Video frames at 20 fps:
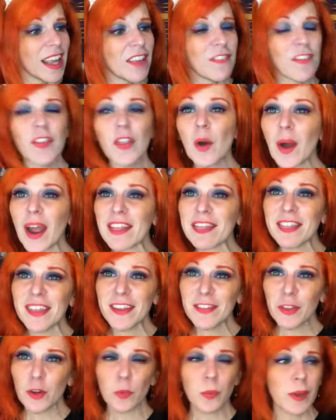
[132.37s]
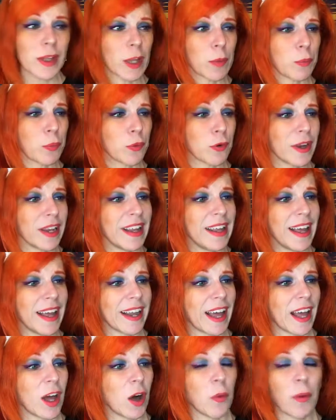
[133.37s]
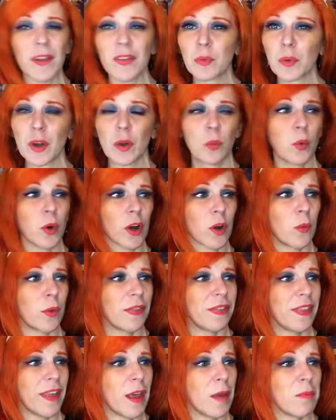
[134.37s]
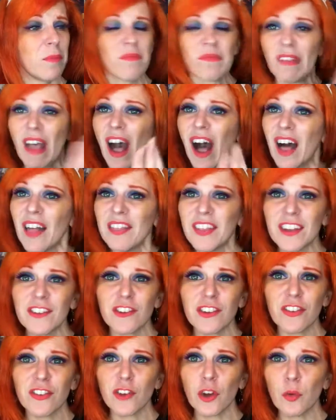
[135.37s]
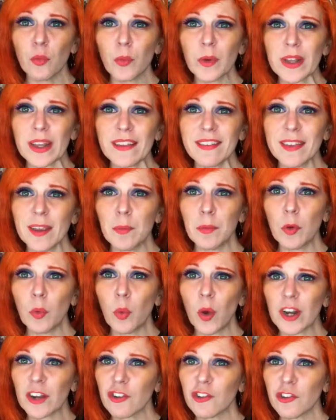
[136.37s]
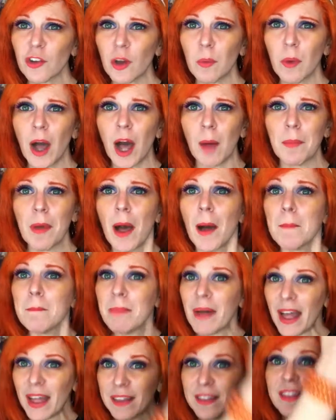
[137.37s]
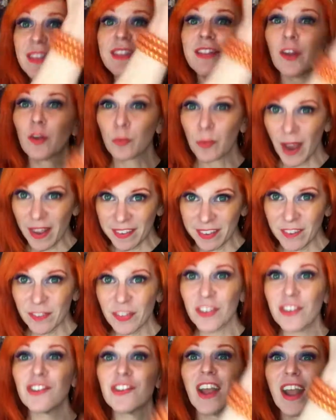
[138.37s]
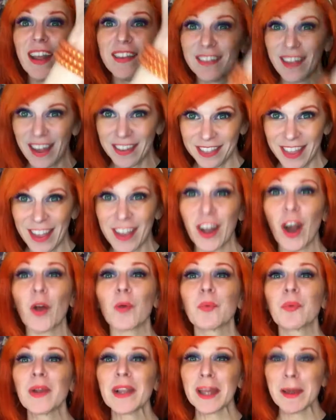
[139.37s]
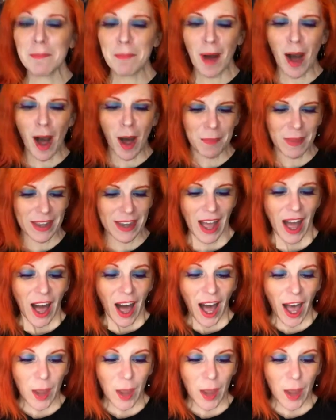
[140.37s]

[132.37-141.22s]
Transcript: Even though I think they're really pretty and I always want to work with them, they just don't really seem to want to show up. But the rest of the shades, I think, are really popping.